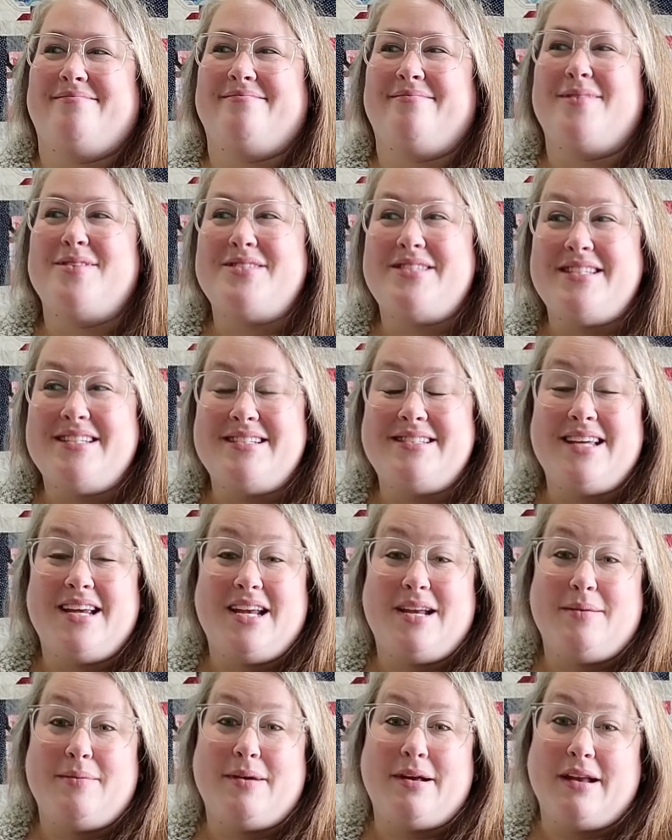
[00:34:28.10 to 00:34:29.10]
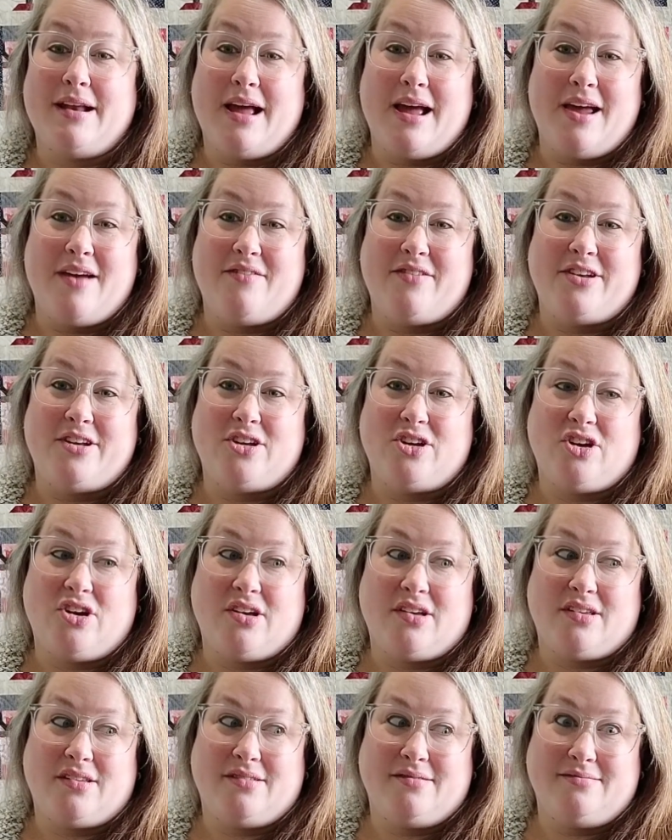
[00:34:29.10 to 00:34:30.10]
Mostly excited about not having to
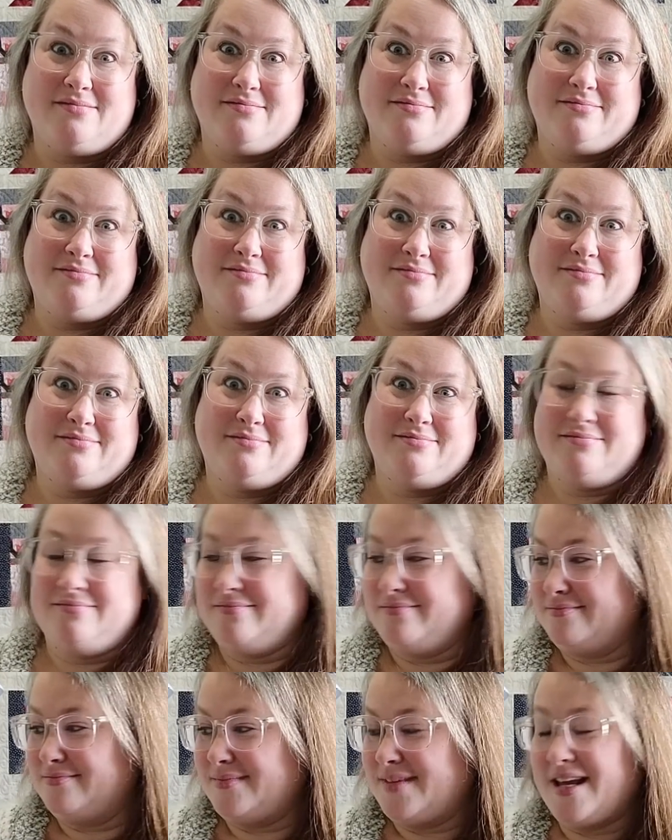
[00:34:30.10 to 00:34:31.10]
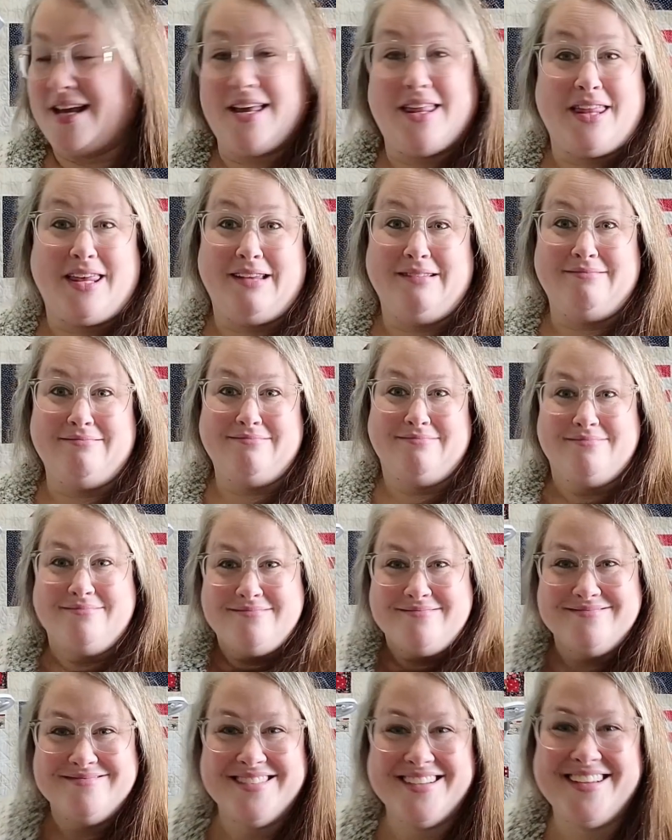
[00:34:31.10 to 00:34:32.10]
cook and clean
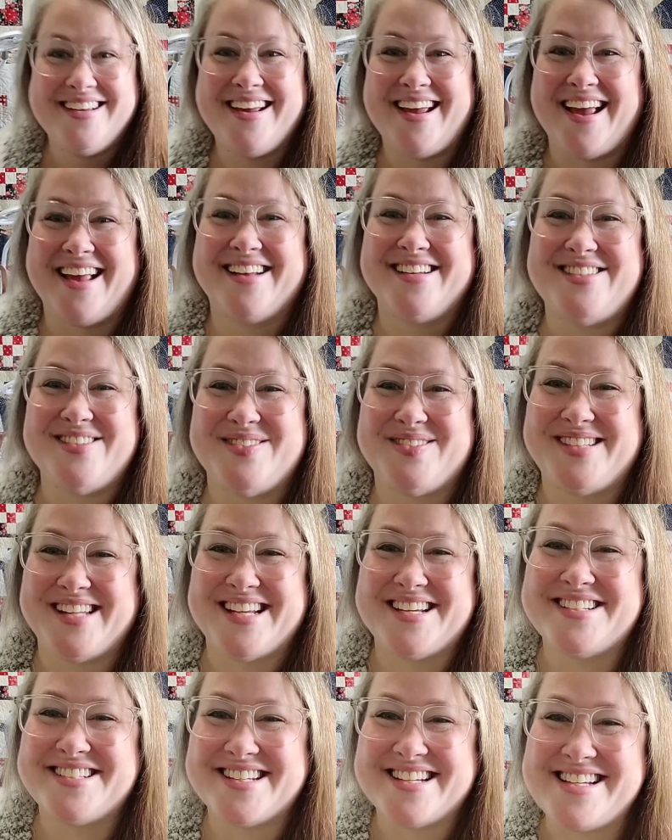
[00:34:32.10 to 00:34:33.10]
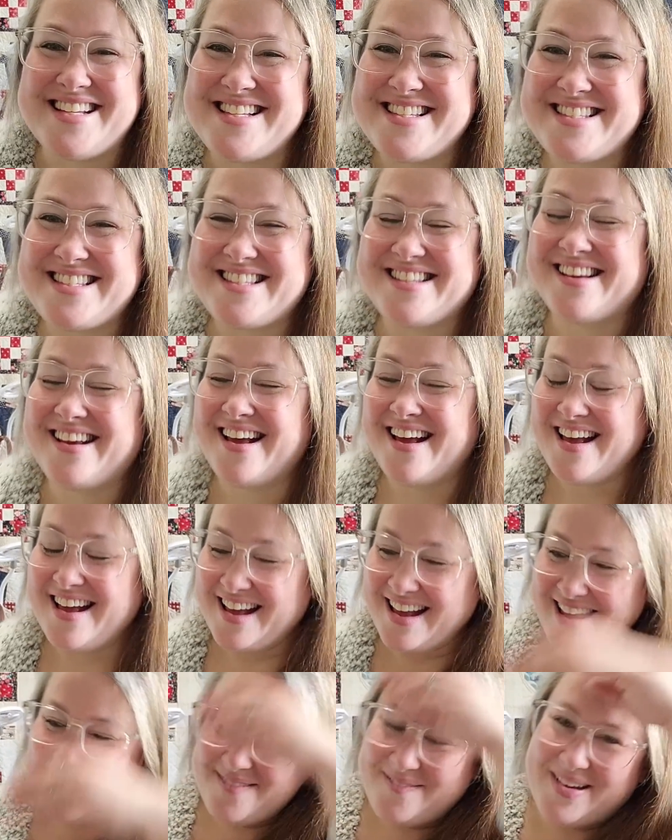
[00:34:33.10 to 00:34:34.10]
and do dishes.
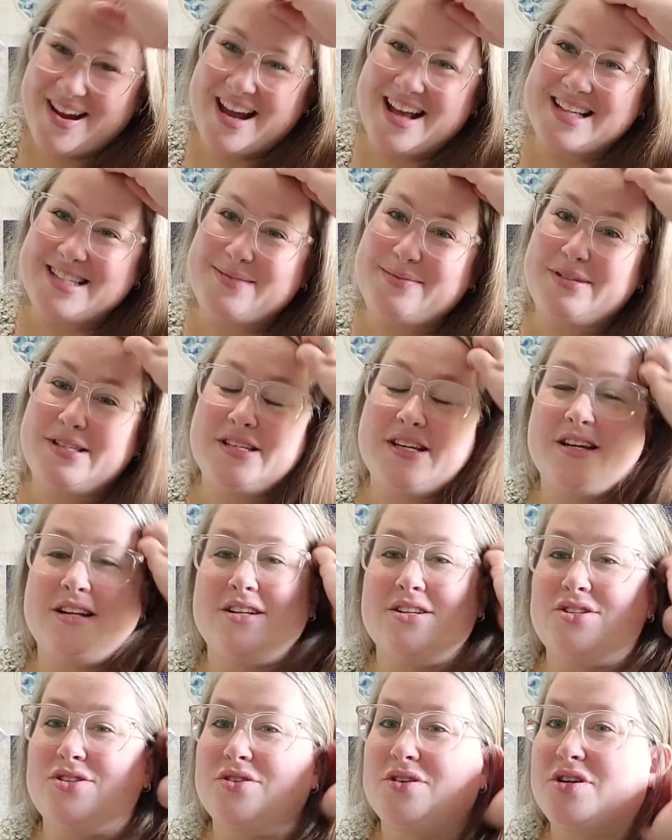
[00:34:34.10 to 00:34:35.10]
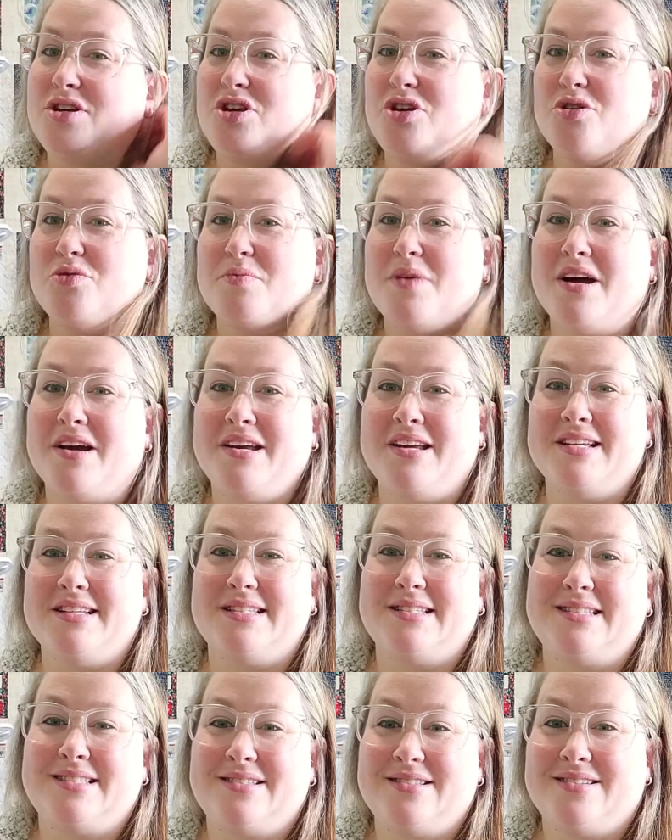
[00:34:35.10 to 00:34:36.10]
My husband's going to do a
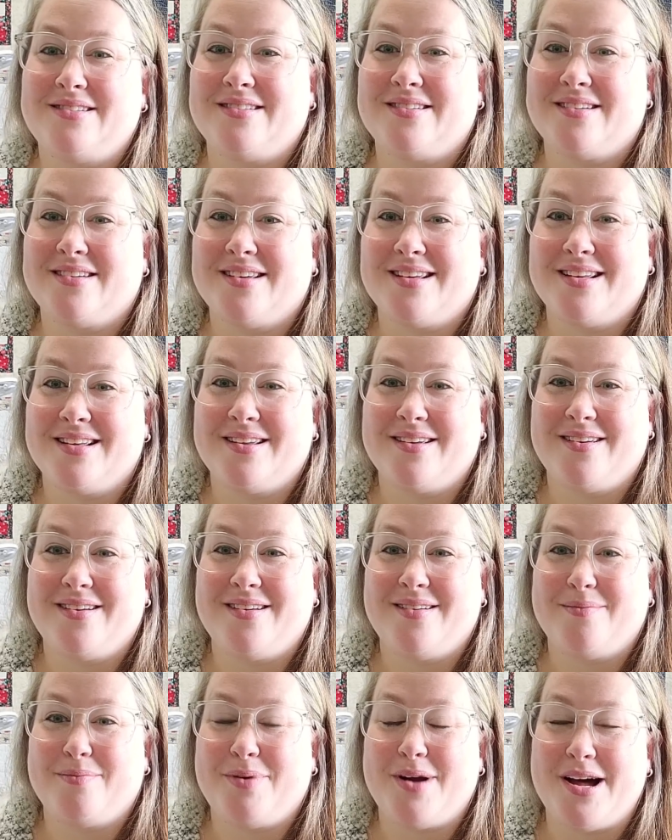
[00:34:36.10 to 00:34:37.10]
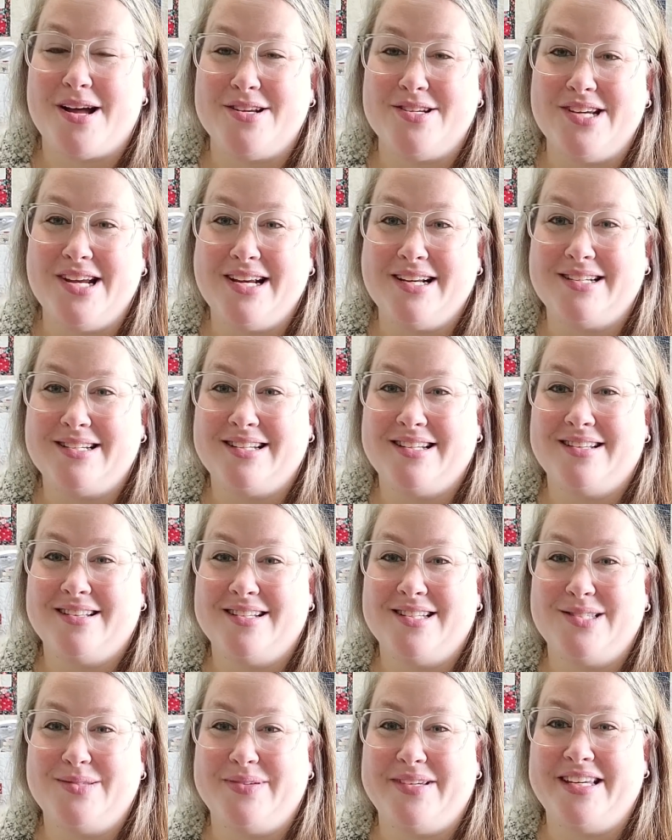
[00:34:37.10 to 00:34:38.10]
humongous project
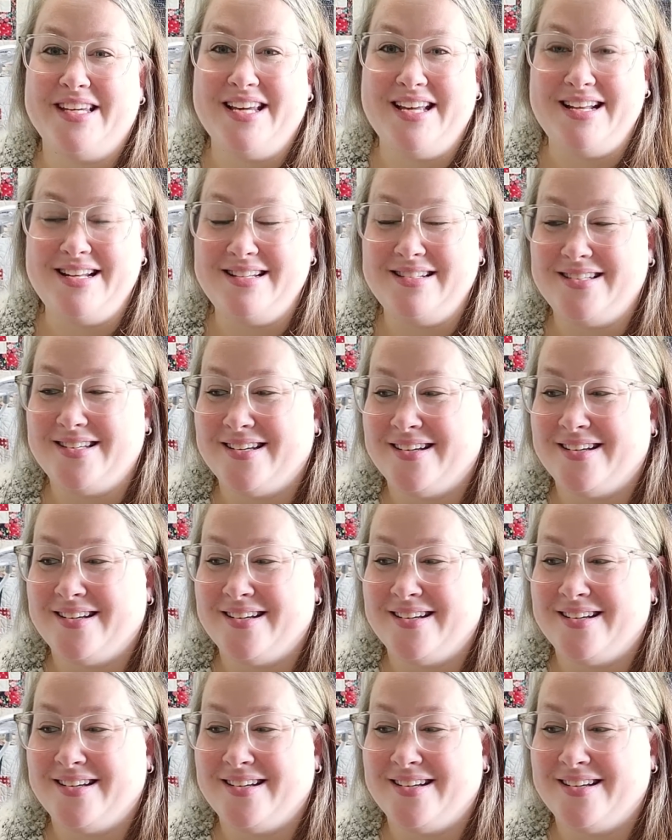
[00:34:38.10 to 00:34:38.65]
this weekend.